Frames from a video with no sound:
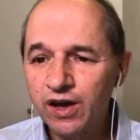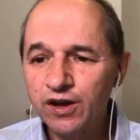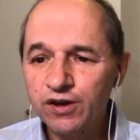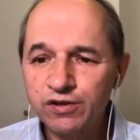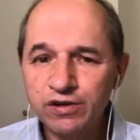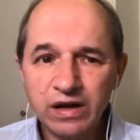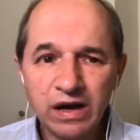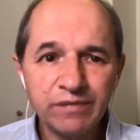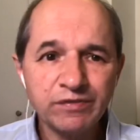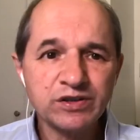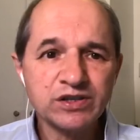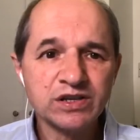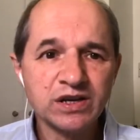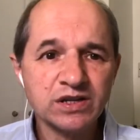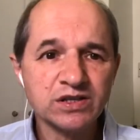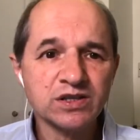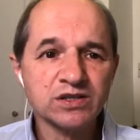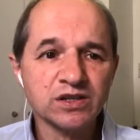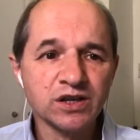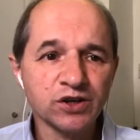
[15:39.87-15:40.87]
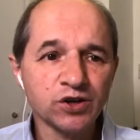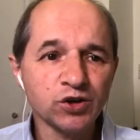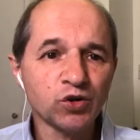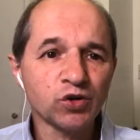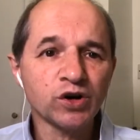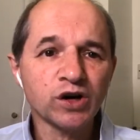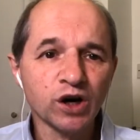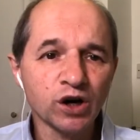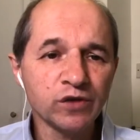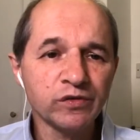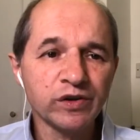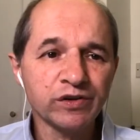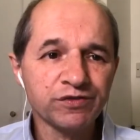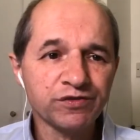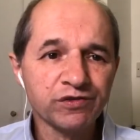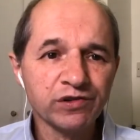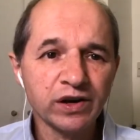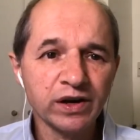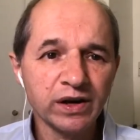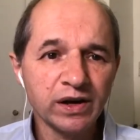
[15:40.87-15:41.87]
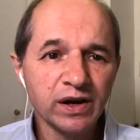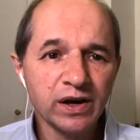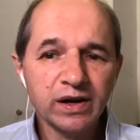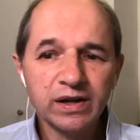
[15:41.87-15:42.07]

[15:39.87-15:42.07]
You have a test to say you're COVID-free.